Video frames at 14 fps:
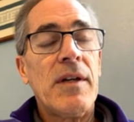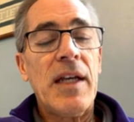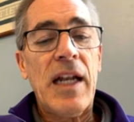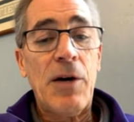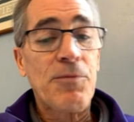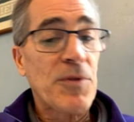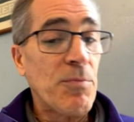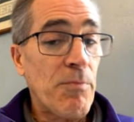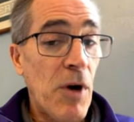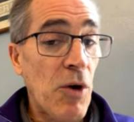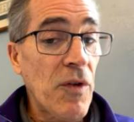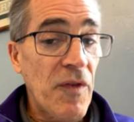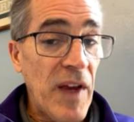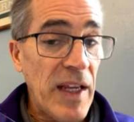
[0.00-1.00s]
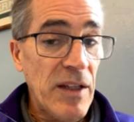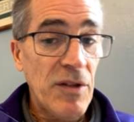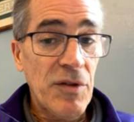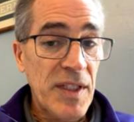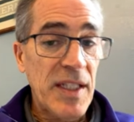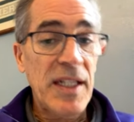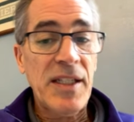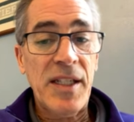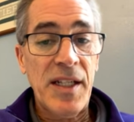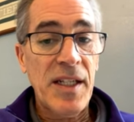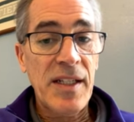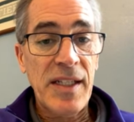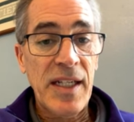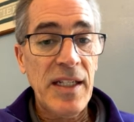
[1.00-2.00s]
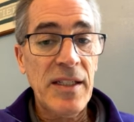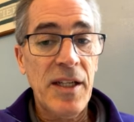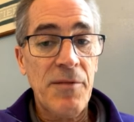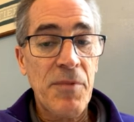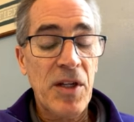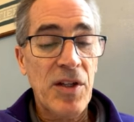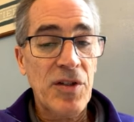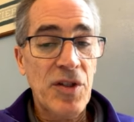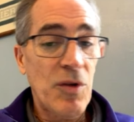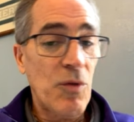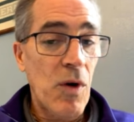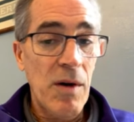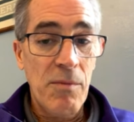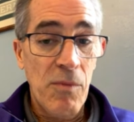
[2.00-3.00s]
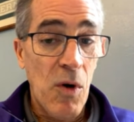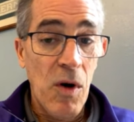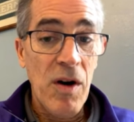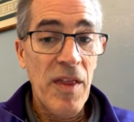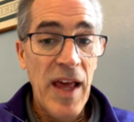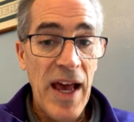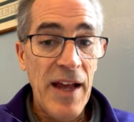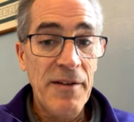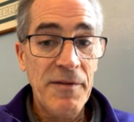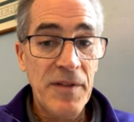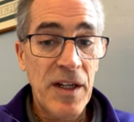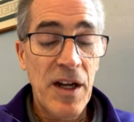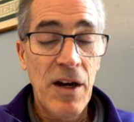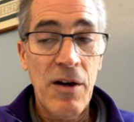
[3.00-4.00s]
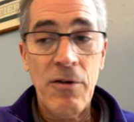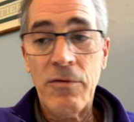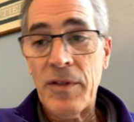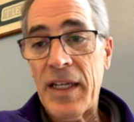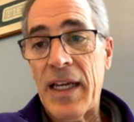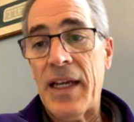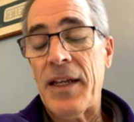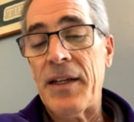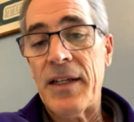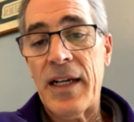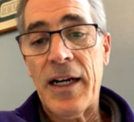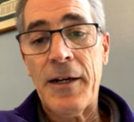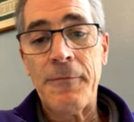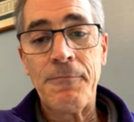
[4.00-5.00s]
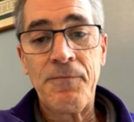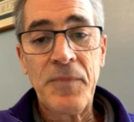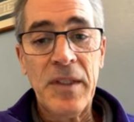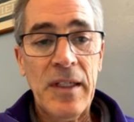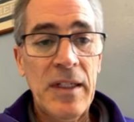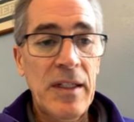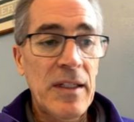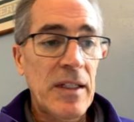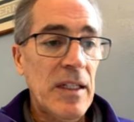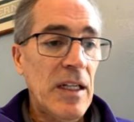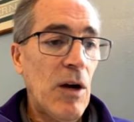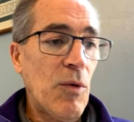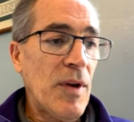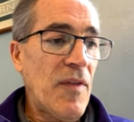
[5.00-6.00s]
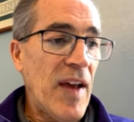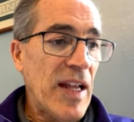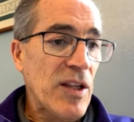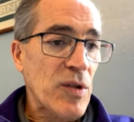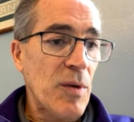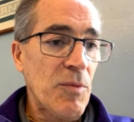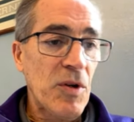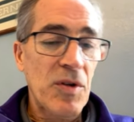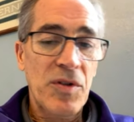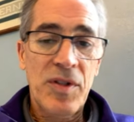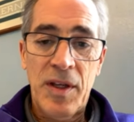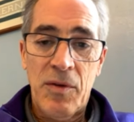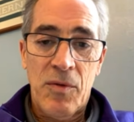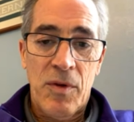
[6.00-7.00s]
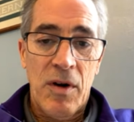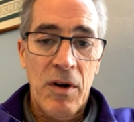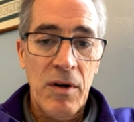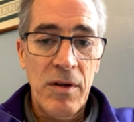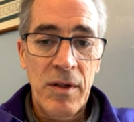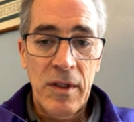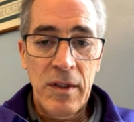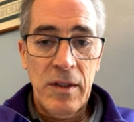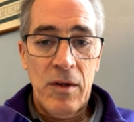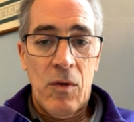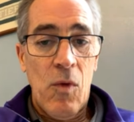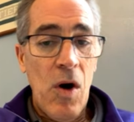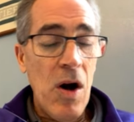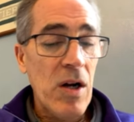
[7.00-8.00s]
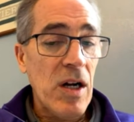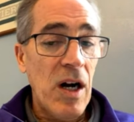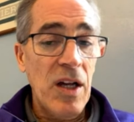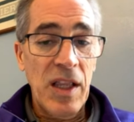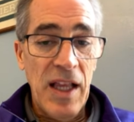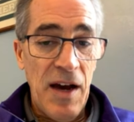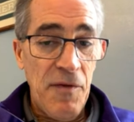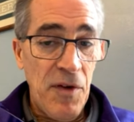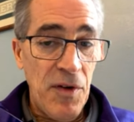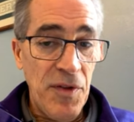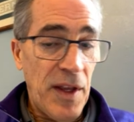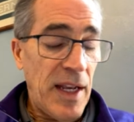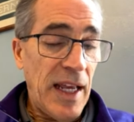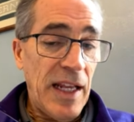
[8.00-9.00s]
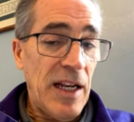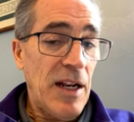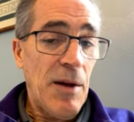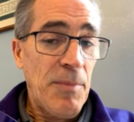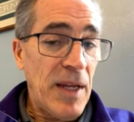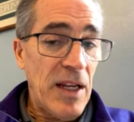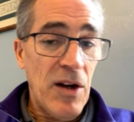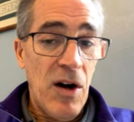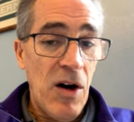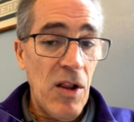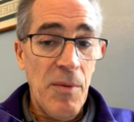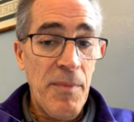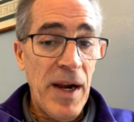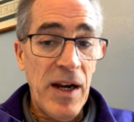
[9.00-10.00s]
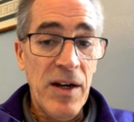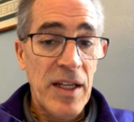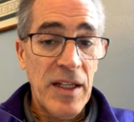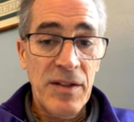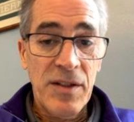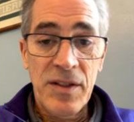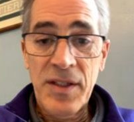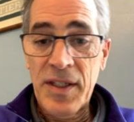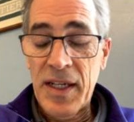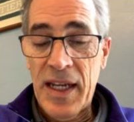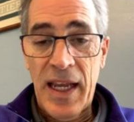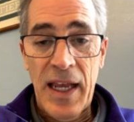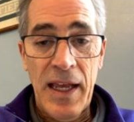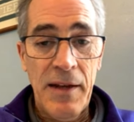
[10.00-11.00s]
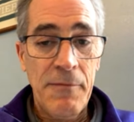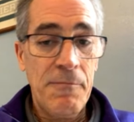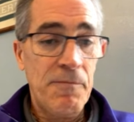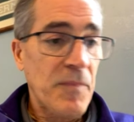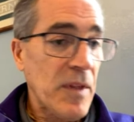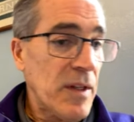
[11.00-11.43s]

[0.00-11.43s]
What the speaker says: helps motivate you season to season, because you want more of that, you know. And you know, we've had swimmers that were walk-on level that ended up being All-Americans and,